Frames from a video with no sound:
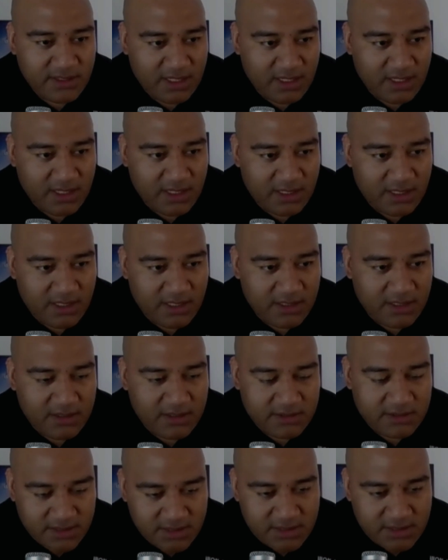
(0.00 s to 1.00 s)

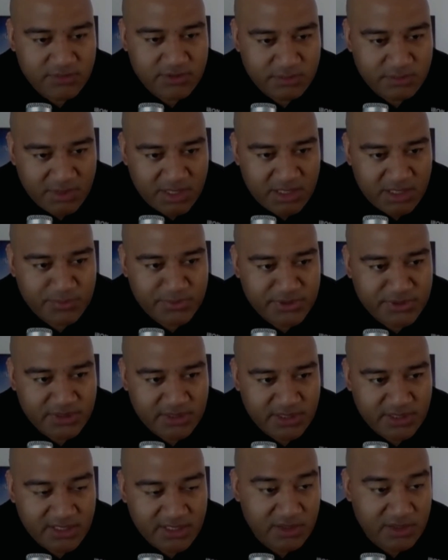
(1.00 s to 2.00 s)
here in
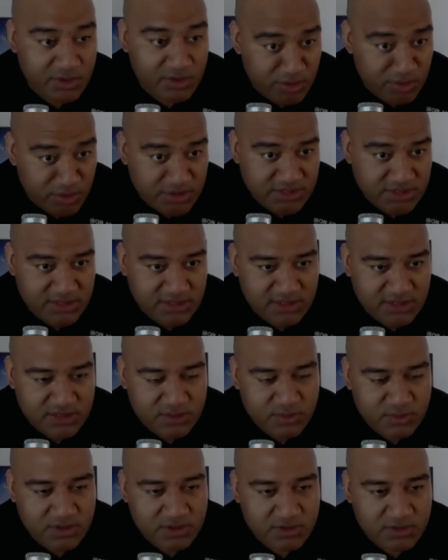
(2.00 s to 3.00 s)
Melbourne, and I know New Zealand
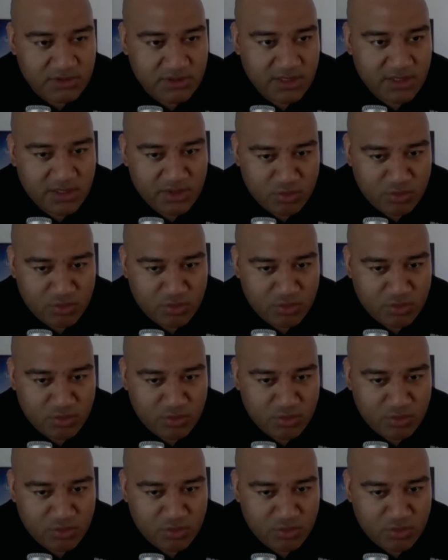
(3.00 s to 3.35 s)
as well,